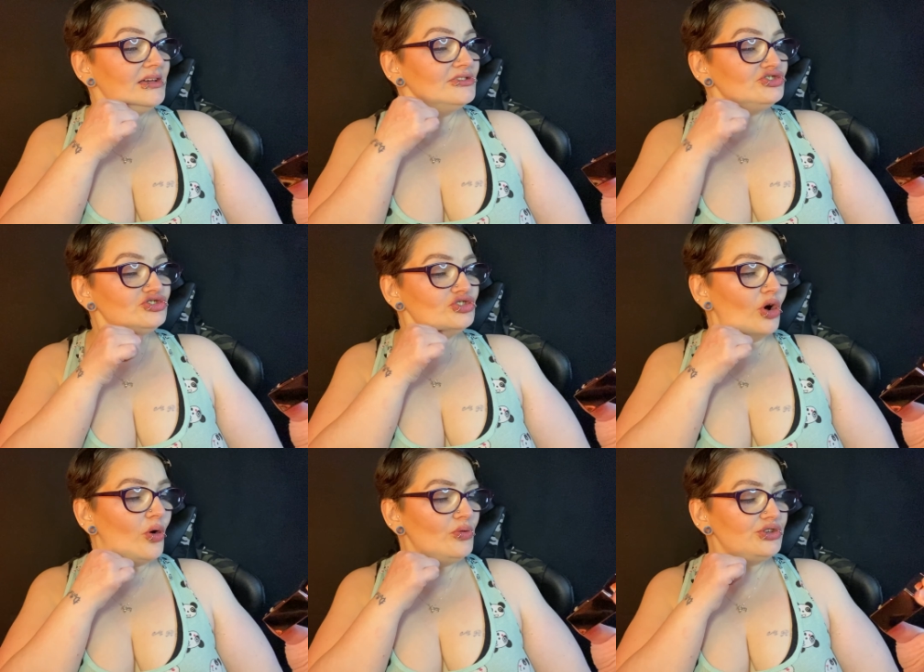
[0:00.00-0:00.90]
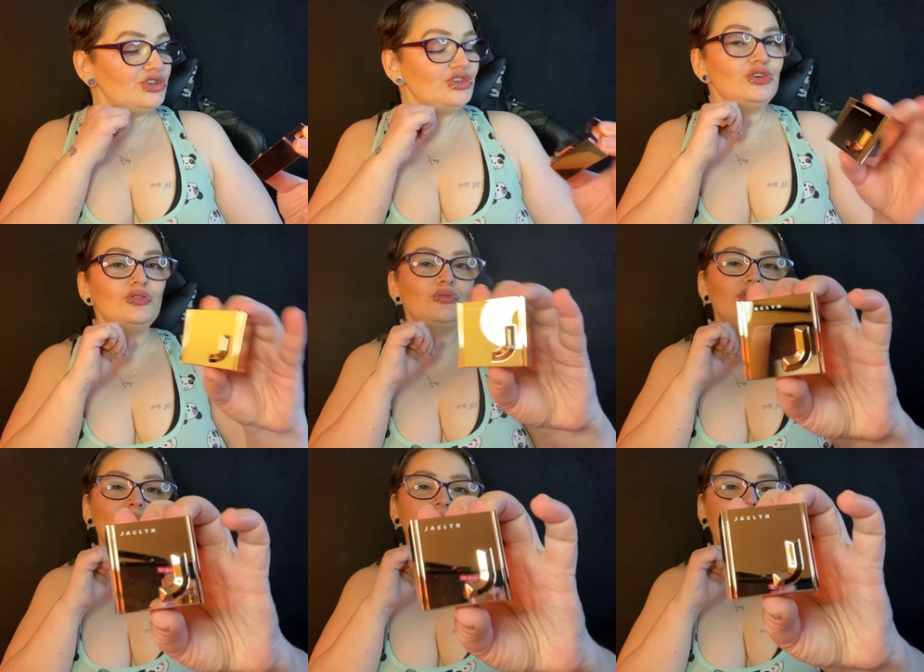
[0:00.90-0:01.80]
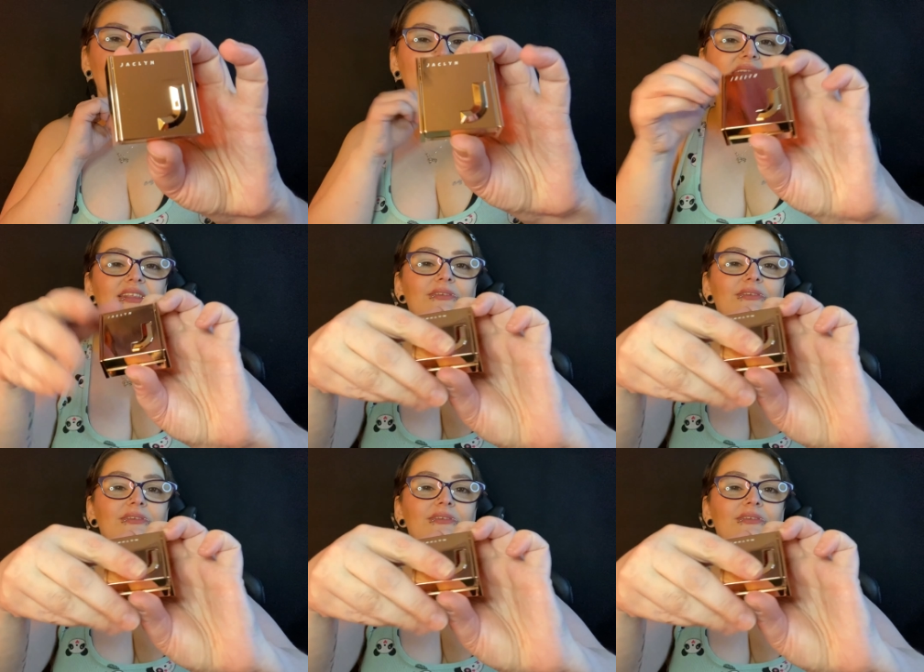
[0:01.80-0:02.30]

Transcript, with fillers: So cute. Look at it.